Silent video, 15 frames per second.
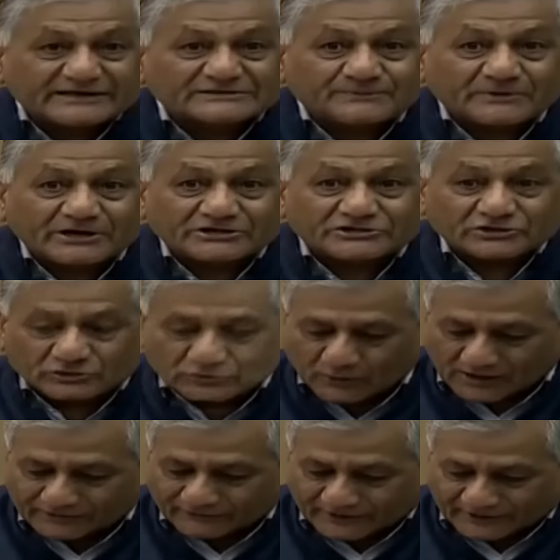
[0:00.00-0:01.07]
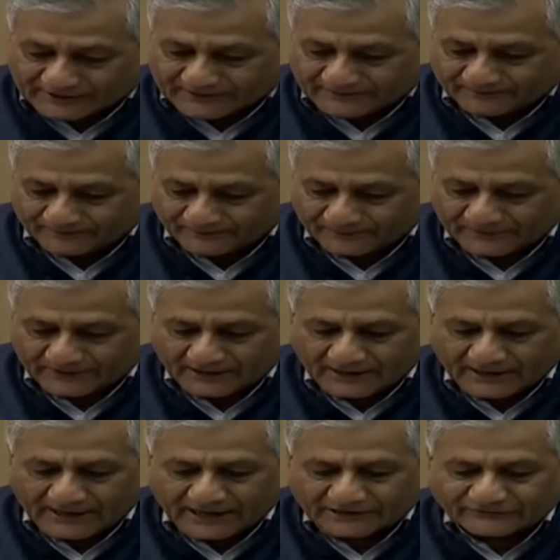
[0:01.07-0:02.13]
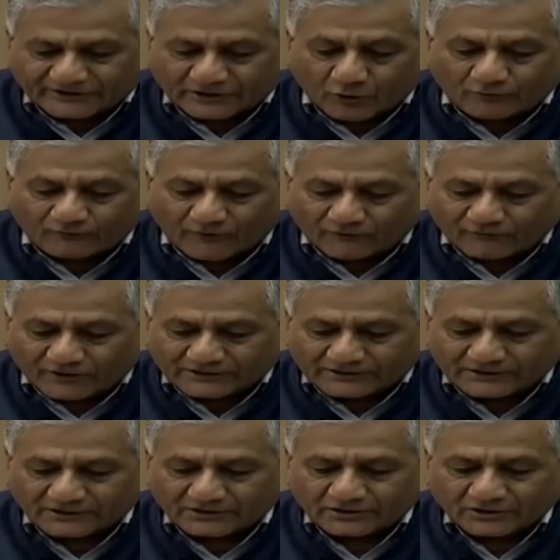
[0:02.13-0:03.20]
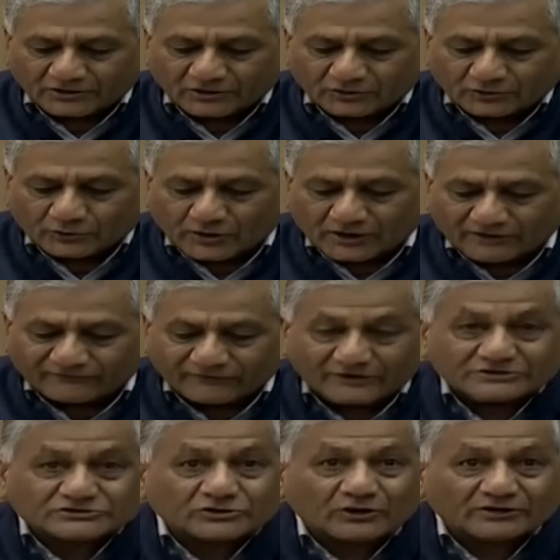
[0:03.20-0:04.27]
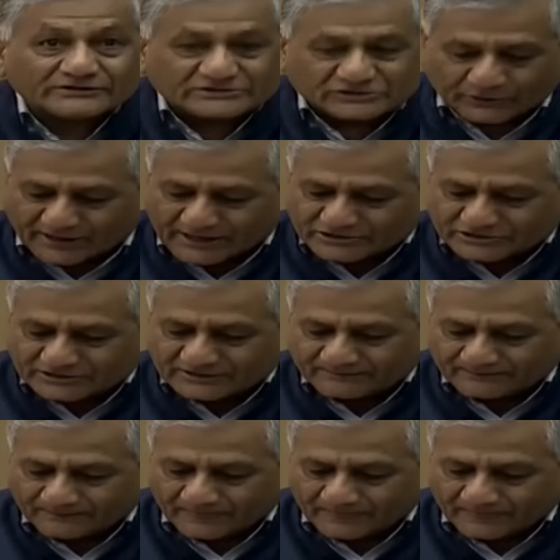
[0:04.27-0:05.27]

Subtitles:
inspiration to our work. As we look forward to her words on this occasion,